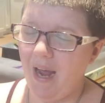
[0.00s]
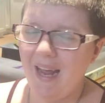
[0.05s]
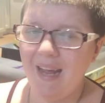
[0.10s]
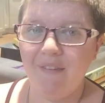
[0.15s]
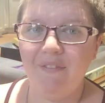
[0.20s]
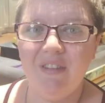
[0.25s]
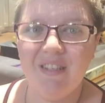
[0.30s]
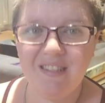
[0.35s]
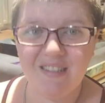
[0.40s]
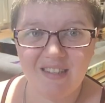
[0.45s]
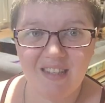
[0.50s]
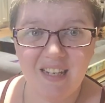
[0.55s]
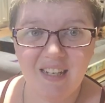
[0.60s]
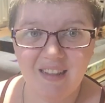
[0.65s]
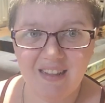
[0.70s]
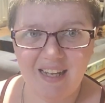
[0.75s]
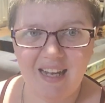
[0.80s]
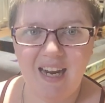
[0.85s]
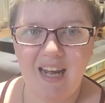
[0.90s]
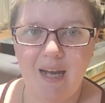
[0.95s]
I have this
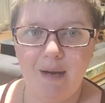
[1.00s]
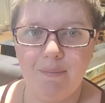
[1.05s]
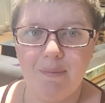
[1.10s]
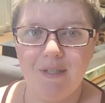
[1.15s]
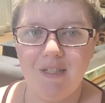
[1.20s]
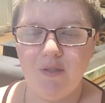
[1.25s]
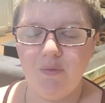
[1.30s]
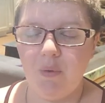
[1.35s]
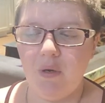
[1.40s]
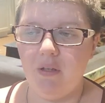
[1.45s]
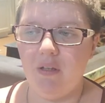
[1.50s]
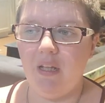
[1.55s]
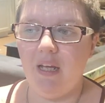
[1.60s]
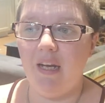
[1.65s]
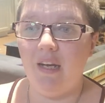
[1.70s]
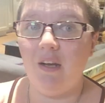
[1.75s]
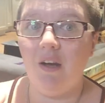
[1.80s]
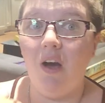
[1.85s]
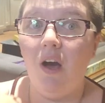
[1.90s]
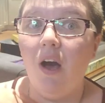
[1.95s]
thing that happens where,
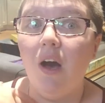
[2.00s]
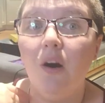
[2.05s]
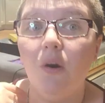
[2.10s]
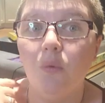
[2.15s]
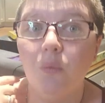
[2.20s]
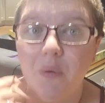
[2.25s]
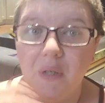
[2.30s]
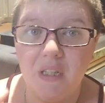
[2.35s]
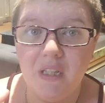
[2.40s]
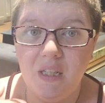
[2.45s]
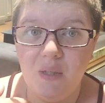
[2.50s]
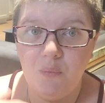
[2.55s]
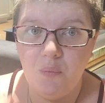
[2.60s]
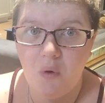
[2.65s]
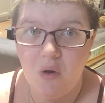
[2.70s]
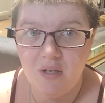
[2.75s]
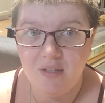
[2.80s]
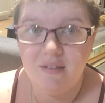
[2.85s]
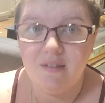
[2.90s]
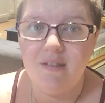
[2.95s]
like, I'll really
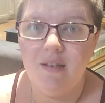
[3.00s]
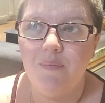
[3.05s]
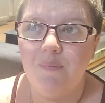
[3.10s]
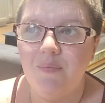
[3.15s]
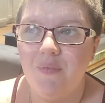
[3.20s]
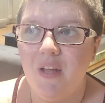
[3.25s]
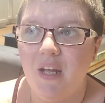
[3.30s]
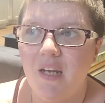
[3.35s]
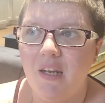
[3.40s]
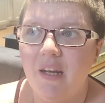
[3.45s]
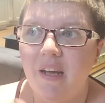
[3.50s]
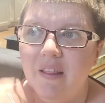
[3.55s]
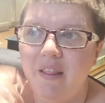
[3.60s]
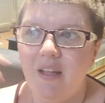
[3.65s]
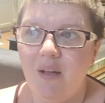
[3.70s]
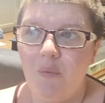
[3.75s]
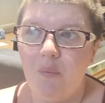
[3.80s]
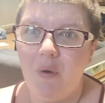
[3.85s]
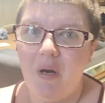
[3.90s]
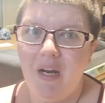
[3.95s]
want something,
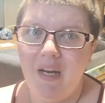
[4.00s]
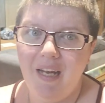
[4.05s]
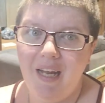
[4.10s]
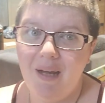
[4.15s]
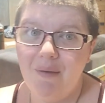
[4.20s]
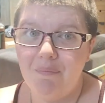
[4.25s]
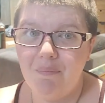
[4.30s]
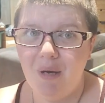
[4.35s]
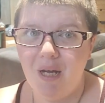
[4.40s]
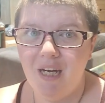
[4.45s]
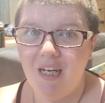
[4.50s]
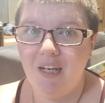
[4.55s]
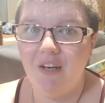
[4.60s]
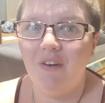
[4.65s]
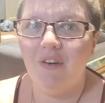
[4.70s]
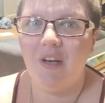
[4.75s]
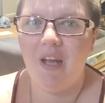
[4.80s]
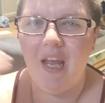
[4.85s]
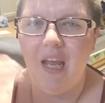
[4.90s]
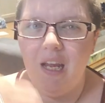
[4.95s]
and then when I get money,
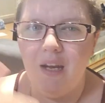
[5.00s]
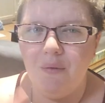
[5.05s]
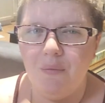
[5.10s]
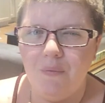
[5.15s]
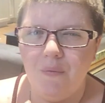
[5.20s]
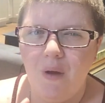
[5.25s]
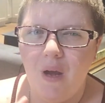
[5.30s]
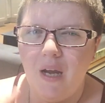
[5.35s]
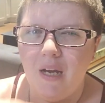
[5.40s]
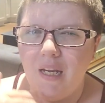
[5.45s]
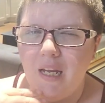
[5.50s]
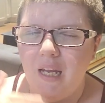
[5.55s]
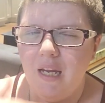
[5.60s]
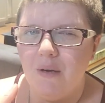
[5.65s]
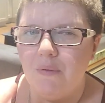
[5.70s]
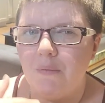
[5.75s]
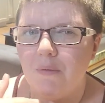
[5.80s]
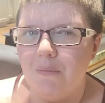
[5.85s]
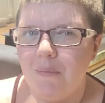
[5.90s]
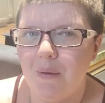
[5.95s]
I
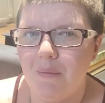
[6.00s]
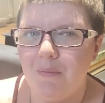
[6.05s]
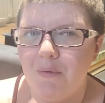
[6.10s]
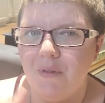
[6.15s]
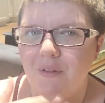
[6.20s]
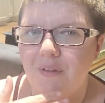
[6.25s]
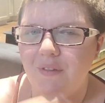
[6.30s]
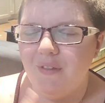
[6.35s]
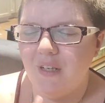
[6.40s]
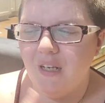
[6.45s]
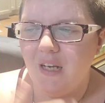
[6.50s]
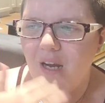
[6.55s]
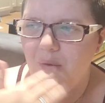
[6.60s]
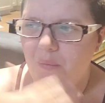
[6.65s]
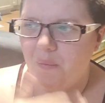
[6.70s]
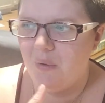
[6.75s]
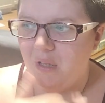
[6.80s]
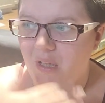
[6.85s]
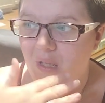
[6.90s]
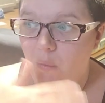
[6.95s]
can't remember the thing I
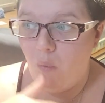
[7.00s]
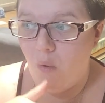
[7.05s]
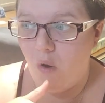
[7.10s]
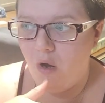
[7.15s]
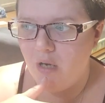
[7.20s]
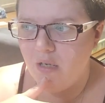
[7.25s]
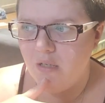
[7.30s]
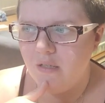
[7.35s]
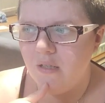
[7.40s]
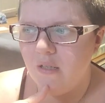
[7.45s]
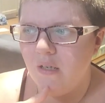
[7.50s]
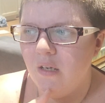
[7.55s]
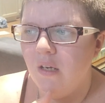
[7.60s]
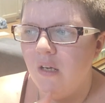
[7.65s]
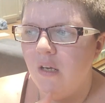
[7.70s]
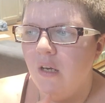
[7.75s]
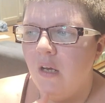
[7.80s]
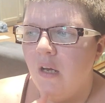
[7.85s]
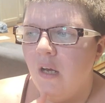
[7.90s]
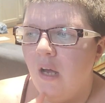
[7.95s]
really want.
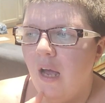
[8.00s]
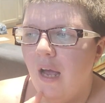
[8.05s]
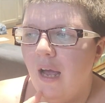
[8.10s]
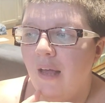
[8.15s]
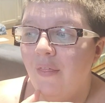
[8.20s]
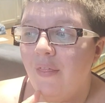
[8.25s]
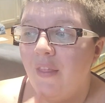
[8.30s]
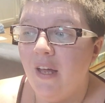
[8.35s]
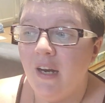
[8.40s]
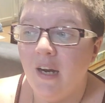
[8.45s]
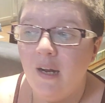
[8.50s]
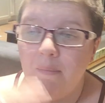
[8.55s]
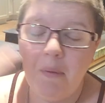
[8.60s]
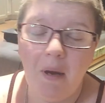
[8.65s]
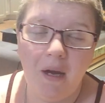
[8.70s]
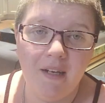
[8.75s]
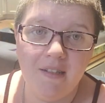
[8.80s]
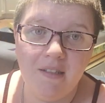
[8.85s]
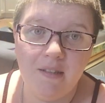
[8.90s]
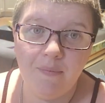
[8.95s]
And then I
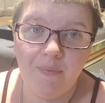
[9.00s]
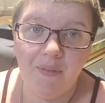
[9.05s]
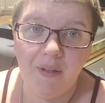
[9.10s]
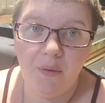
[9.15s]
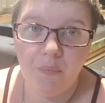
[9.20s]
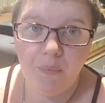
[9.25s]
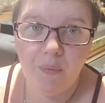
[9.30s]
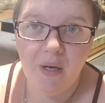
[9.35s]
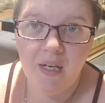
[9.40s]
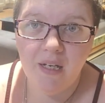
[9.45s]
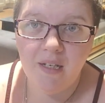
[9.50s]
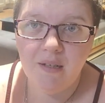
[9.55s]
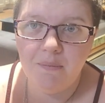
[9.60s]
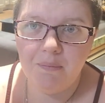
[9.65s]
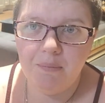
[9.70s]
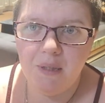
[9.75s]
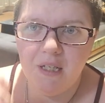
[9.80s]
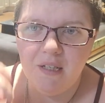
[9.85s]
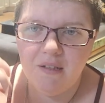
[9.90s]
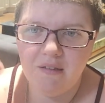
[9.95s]
buy something
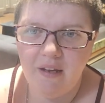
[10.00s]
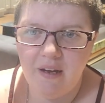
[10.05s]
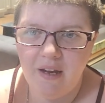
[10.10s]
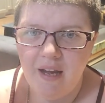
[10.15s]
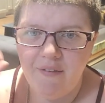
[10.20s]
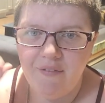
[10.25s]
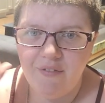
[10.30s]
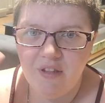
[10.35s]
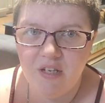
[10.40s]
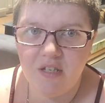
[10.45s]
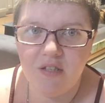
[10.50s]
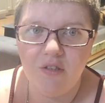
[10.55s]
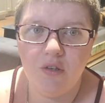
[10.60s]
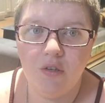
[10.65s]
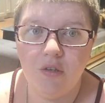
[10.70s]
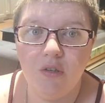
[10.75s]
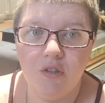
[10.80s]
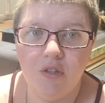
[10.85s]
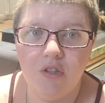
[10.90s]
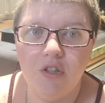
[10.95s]
random because I have this
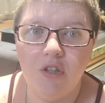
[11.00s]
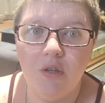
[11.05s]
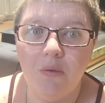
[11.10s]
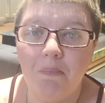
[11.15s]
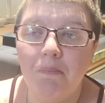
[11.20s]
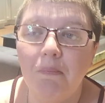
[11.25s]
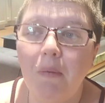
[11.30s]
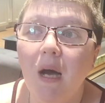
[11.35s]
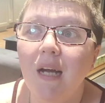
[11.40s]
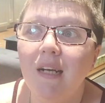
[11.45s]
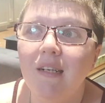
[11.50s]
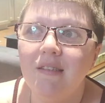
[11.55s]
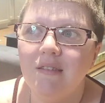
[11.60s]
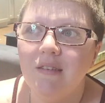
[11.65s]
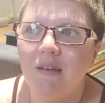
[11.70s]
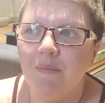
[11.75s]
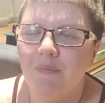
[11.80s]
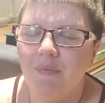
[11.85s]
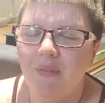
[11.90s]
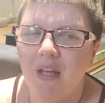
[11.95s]
urge to buy
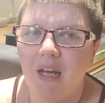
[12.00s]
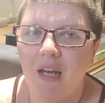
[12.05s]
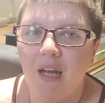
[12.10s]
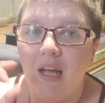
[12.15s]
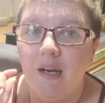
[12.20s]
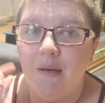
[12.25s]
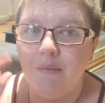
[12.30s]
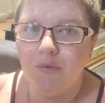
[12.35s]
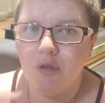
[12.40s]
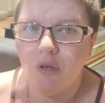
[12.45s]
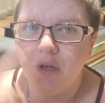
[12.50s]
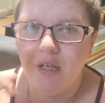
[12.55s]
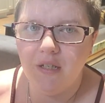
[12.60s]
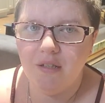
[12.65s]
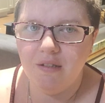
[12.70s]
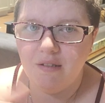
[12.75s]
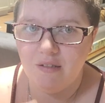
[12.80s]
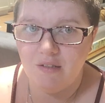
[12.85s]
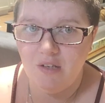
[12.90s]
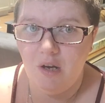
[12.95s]
something, and I'm trying
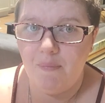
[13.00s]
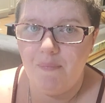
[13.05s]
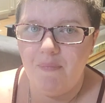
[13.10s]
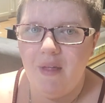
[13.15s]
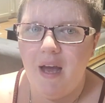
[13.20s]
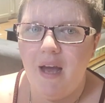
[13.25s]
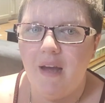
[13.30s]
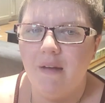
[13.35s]
to stop